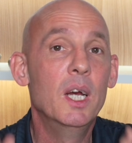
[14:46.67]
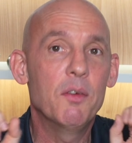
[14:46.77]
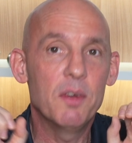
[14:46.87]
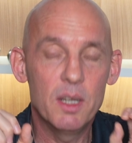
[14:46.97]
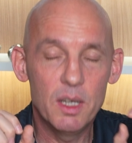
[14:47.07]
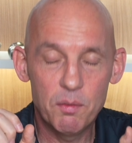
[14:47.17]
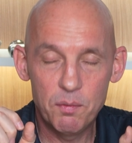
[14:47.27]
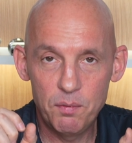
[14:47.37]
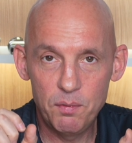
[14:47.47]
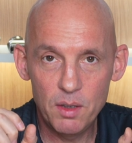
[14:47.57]
If you need
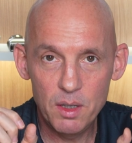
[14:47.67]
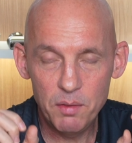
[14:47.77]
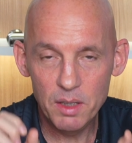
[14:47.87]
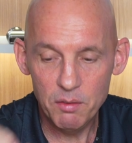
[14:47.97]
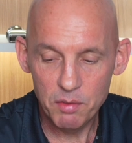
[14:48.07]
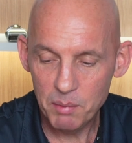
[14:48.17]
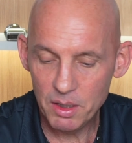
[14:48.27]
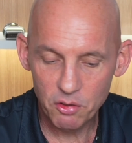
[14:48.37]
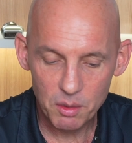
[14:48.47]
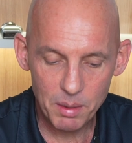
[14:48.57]
further
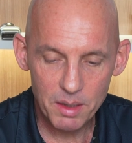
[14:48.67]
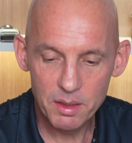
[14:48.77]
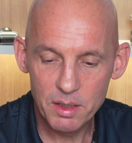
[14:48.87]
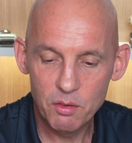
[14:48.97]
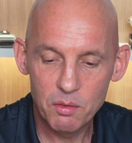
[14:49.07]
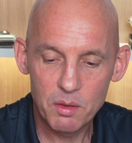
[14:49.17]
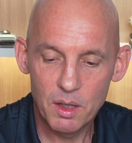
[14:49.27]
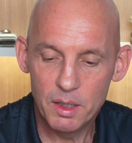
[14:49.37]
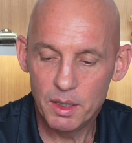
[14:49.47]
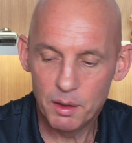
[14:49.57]
information about this
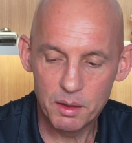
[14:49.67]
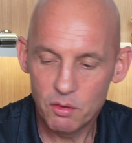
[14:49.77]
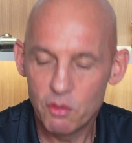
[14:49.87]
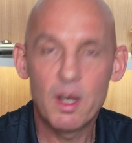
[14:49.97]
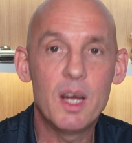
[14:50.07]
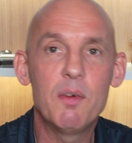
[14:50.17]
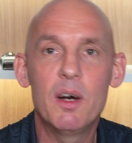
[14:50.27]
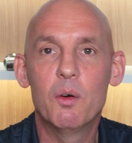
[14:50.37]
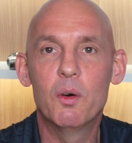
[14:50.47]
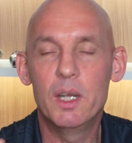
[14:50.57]

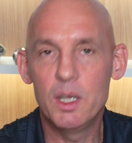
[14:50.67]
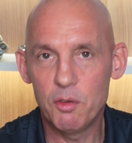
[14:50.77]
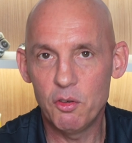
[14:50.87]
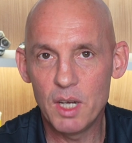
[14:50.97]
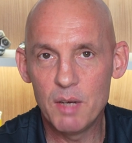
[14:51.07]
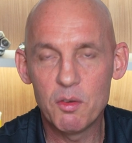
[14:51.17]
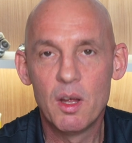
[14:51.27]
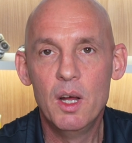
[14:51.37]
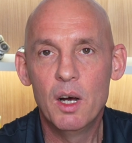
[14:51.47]
shaver or any of the shavers,